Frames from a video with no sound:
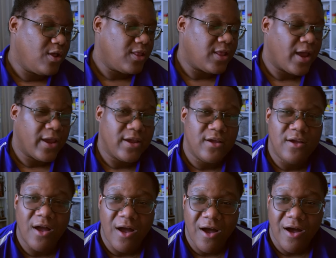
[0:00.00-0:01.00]
Like
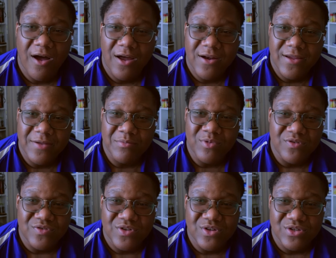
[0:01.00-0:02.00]
God, it moved
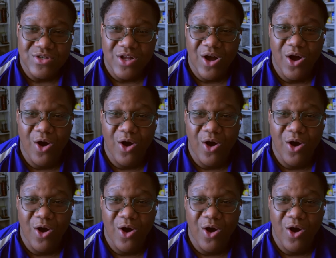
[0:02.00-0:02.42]
so slow.